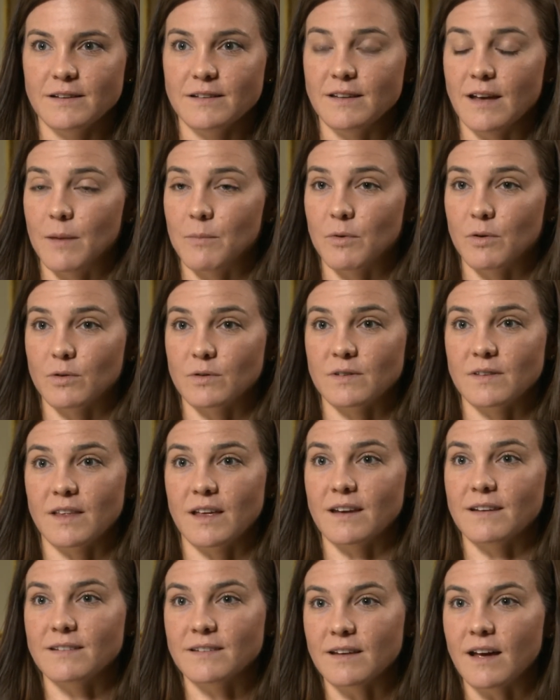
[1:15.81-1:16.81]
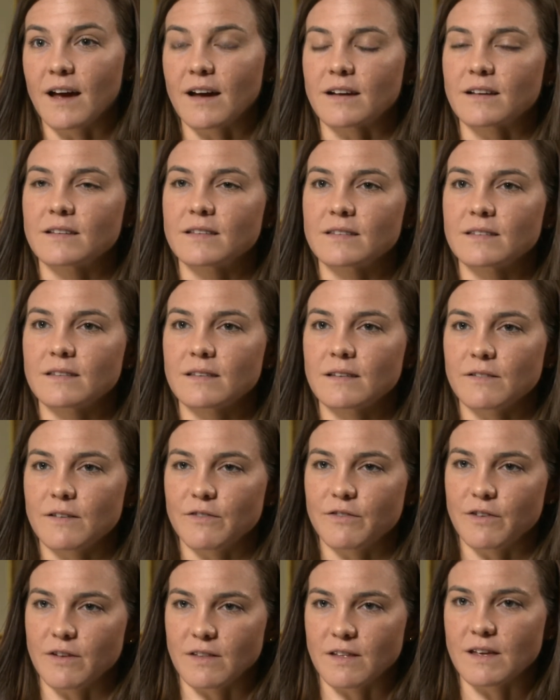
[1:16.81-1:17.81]
demos than decks
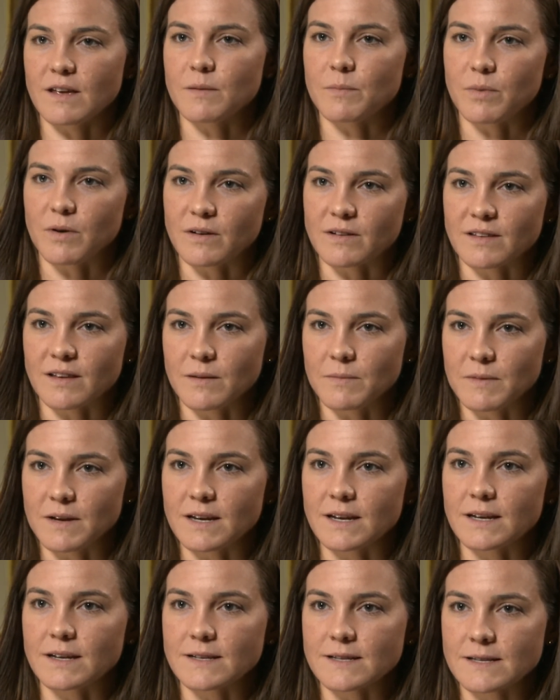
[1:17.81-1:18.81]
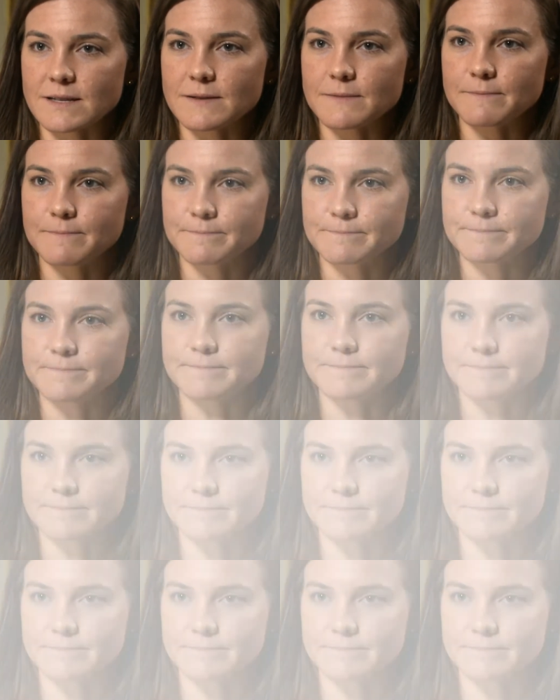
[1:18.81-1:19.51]
for the in-person meetings.